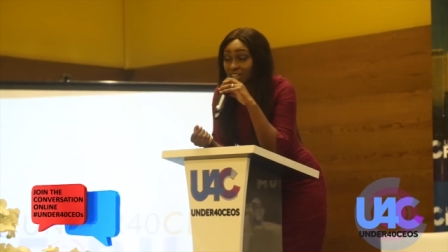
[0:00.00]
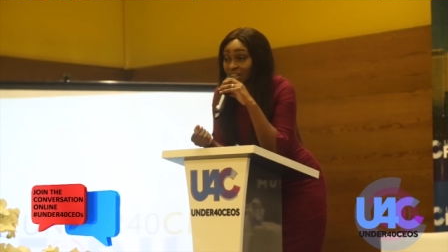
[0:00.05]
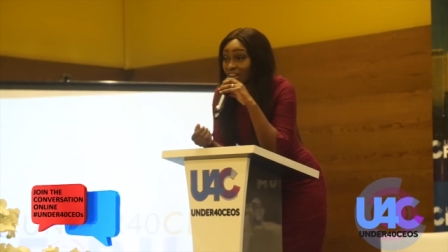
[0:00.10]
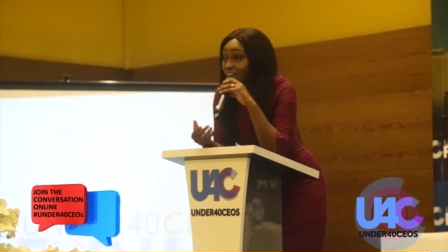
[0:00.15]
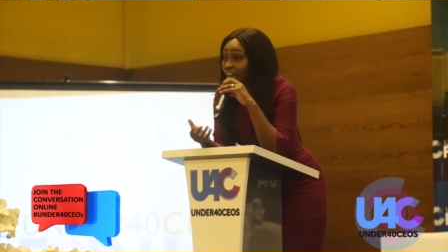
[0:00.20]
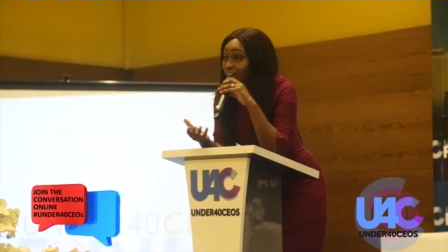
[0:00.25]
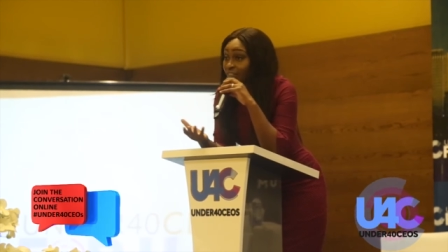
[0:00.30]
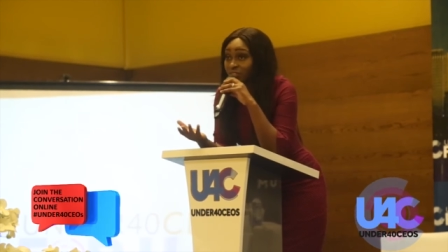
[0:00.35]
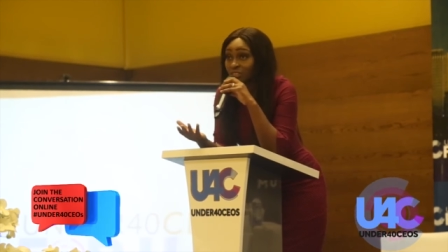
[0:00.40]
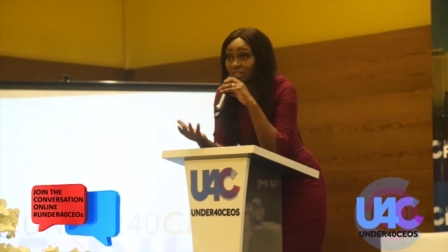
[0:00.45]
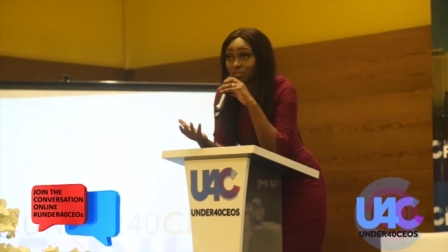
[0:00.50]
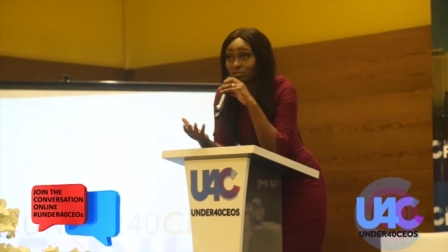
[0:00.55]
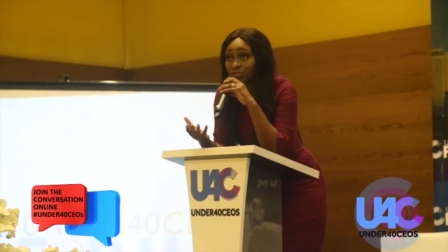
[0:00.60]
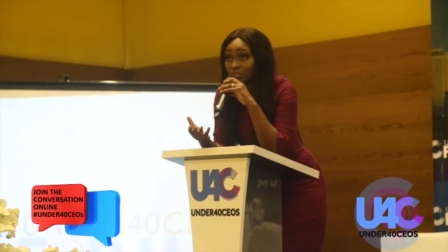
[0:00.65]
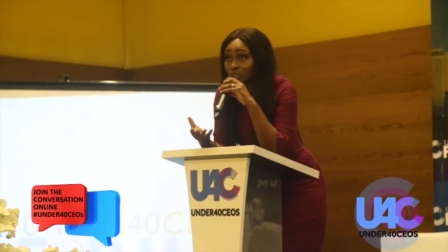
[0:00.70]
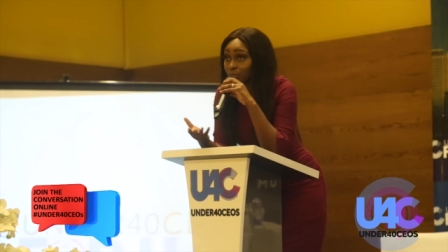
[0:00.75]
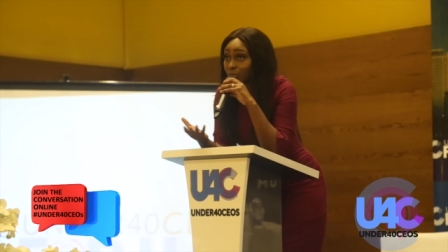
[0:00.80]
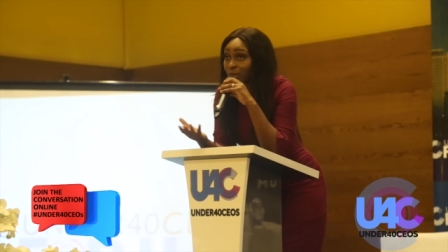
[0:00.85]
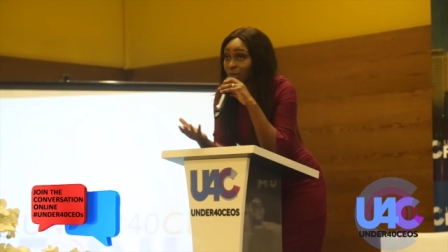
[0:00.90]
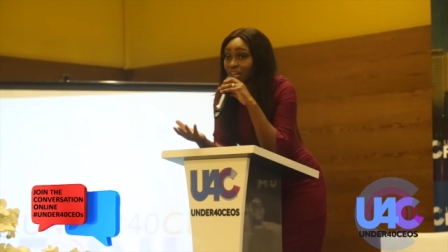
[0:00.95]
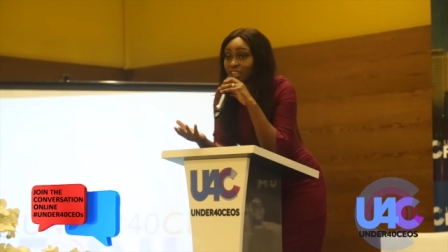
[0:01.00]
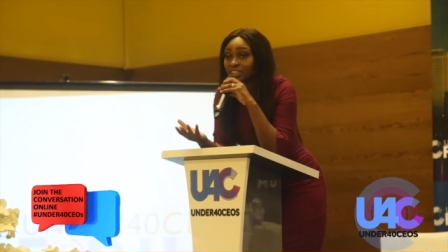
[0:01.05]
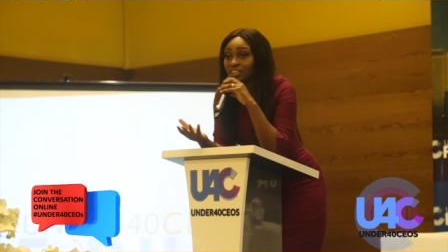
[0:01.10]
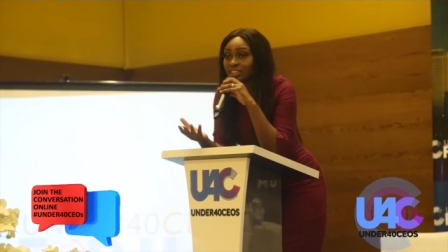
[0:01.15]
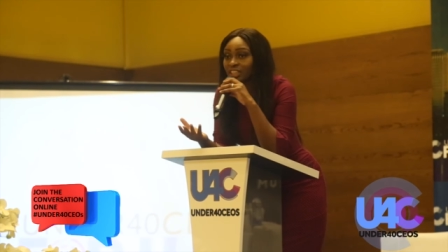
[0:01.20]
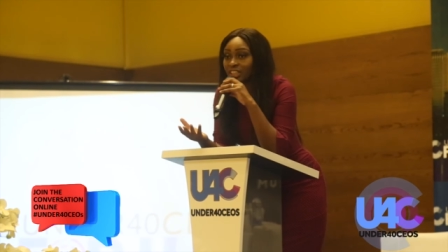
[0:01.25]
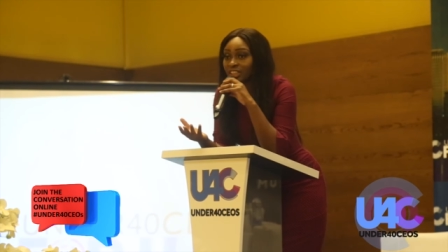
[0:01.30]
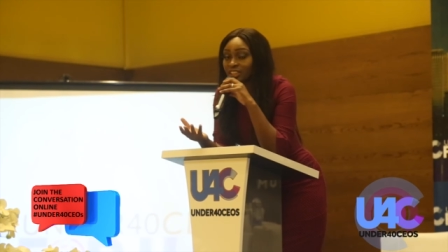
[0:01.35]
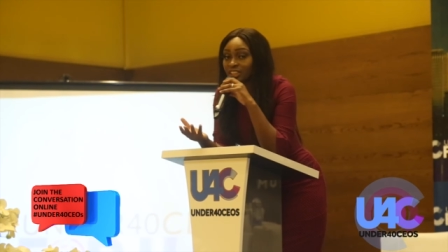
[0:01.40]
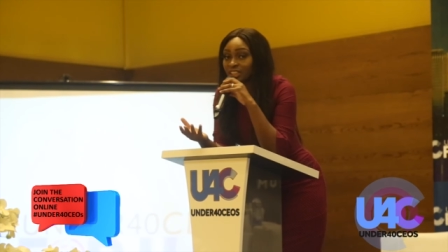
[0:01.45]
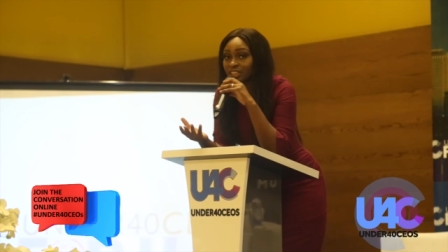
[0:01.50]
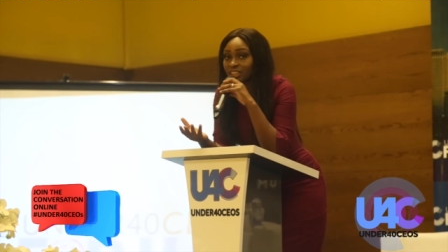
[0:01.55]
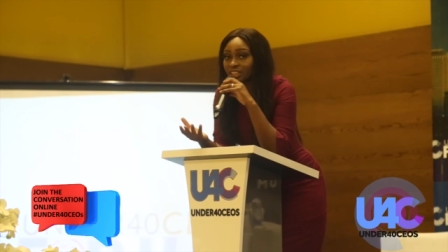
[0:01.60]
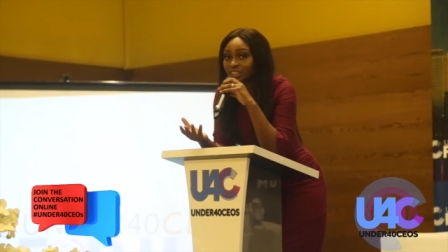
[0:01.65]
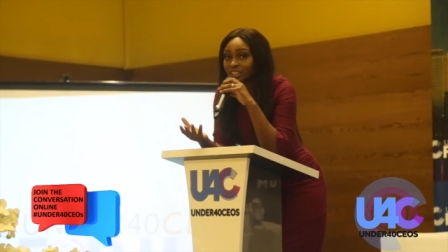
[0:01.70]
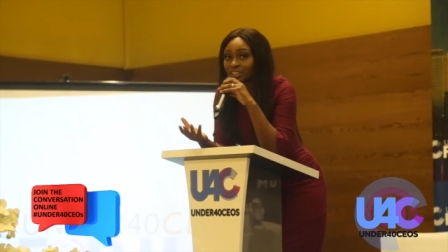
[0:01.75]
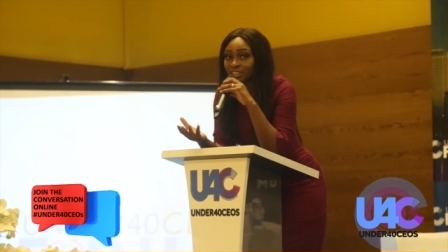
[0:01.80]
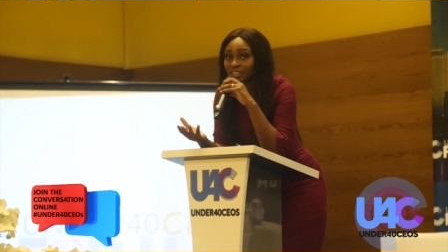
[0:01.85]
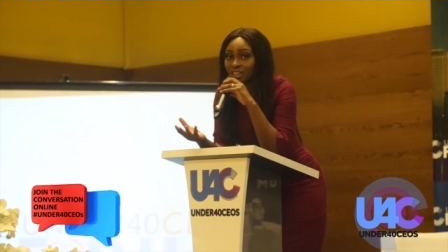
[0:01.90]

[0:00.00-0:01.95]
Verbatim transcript: and I have done for the past 10 years.